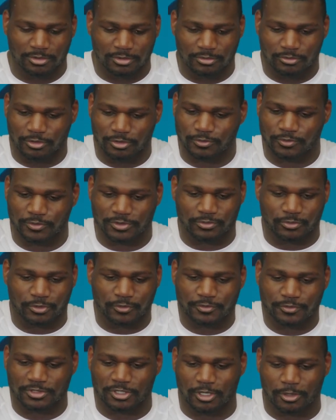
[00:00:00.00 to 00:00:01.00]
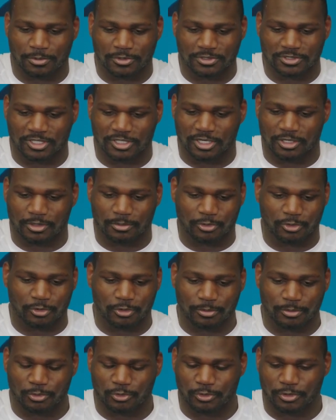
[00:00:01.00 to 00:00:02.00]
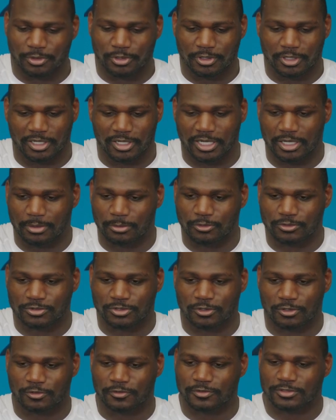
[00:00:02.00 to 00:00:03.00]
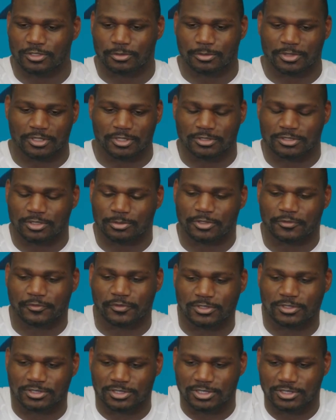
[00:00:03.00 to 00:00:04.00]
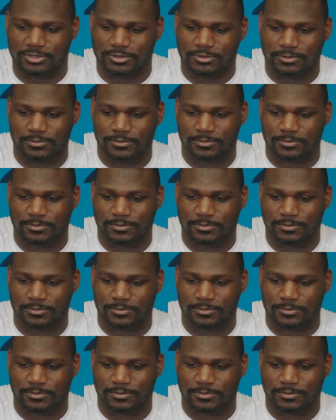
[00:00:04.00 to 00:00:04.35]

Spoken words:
once we start punching up the ball more and get more turnovers, it's gonna be a fun season.